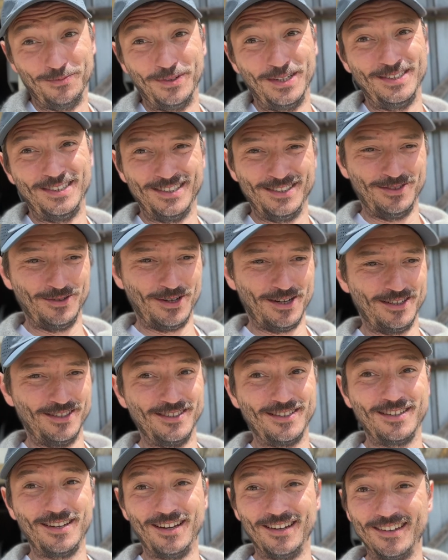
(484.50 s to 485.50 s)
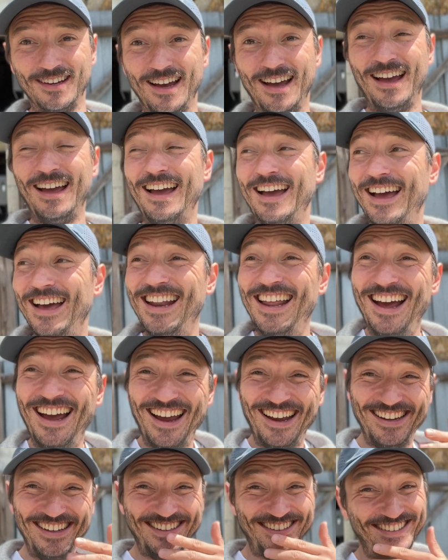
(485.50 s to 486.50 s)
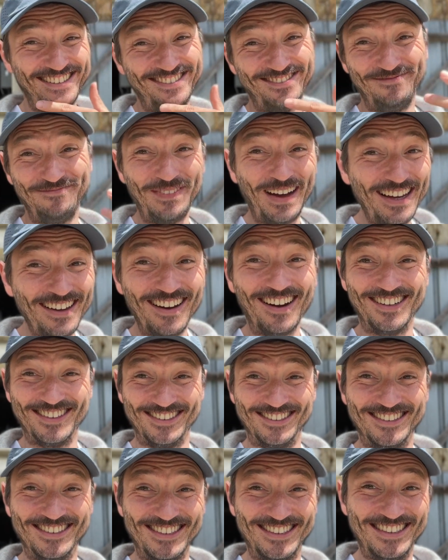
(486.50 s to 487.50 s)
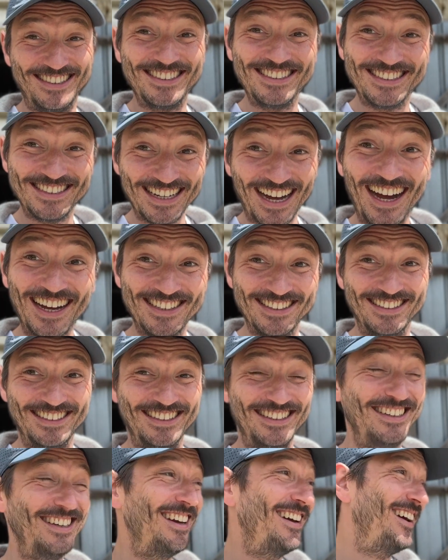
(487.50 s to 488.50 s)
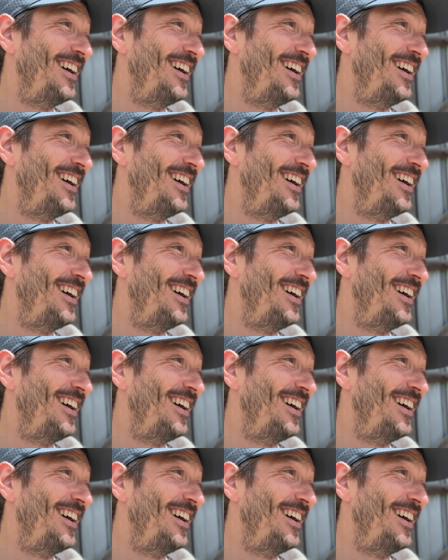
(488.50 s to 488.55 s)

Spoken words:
Where does your garden start? My garden is tiny,